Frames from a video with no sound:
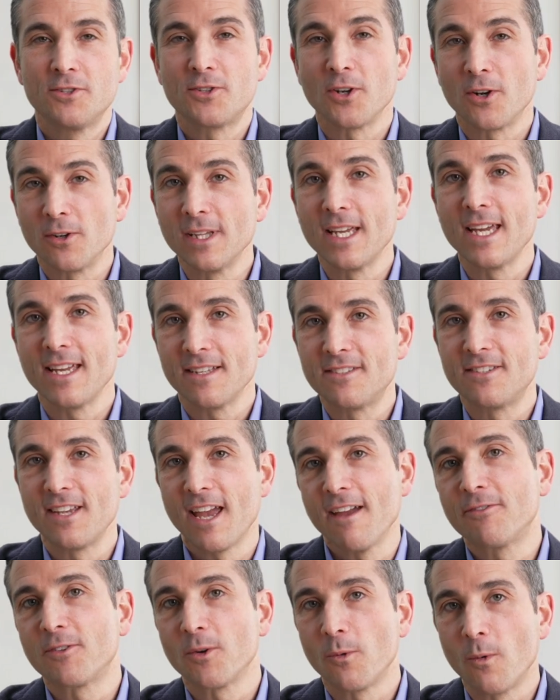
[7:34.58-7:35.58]
Certainly, it's
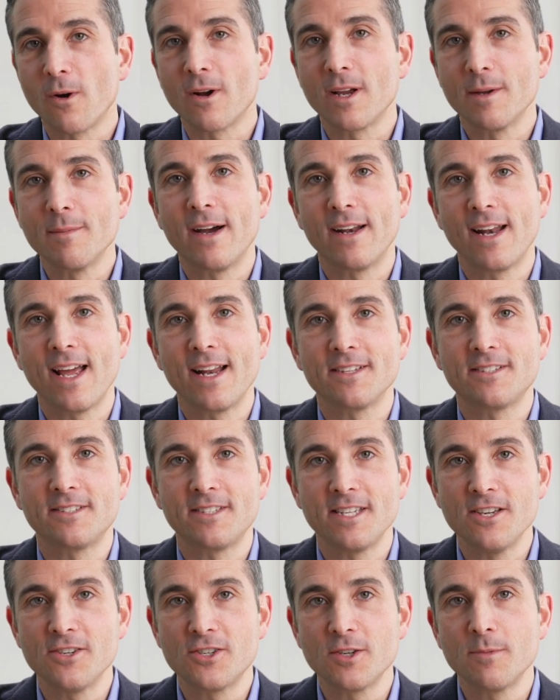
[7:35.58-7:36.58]
safe to worry about
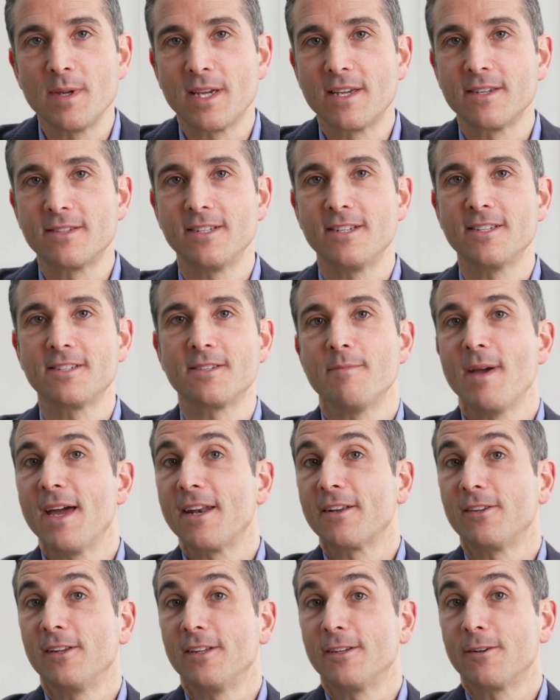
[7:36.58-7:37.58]
anesthesia because it is a
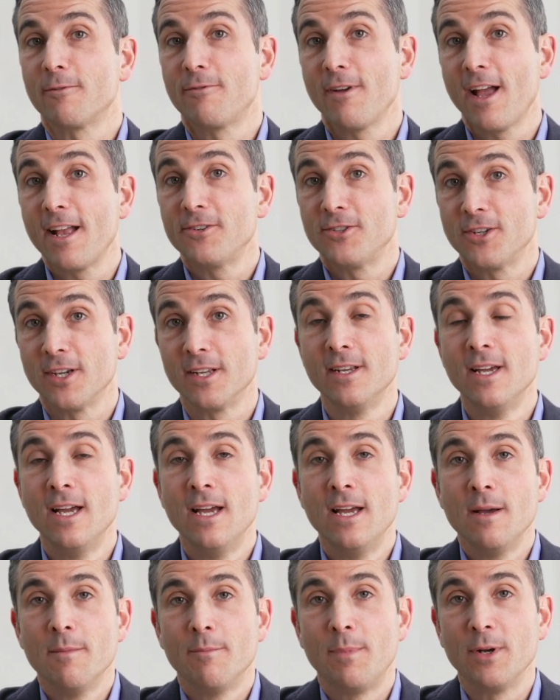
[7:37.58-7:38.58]
medical intervention,
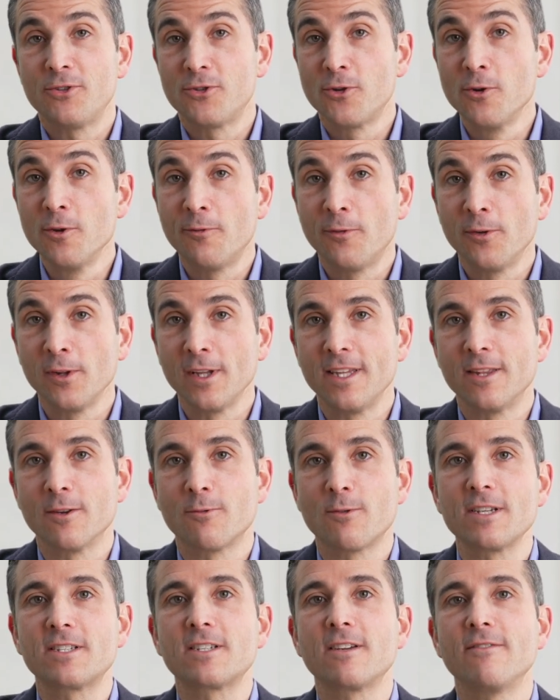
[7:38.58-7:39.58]
but truthfully, the
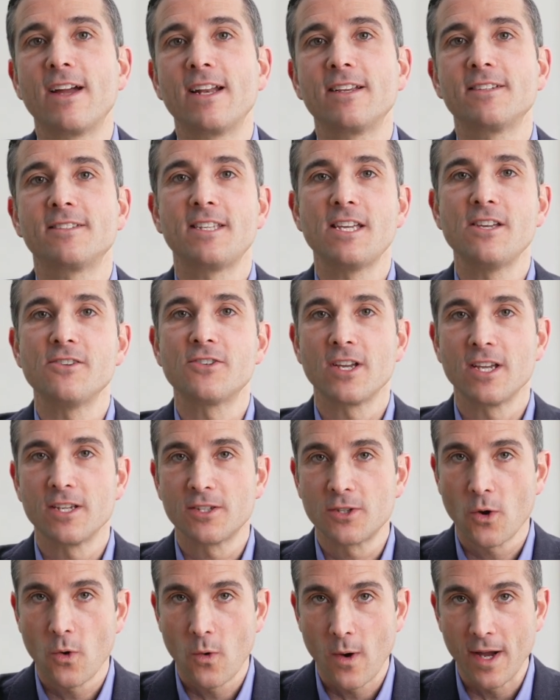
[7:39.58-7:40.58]
risk of anesthesia
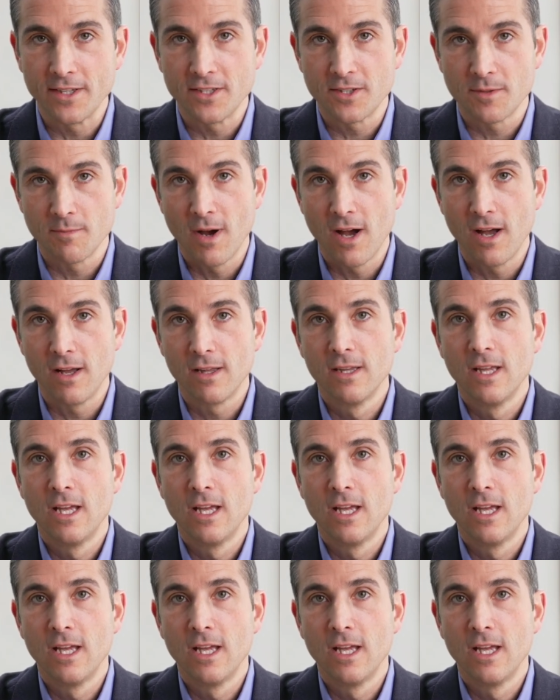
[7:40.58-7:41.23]
is quite small.